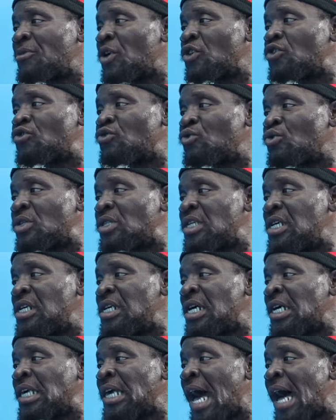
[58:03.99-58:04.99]
But true,
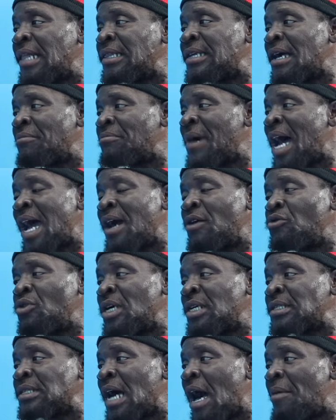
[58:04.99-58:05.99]
Steely can't take my
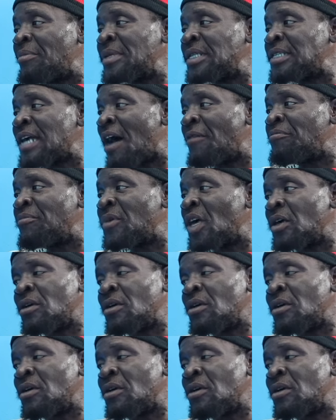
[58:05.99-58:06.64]
ways, because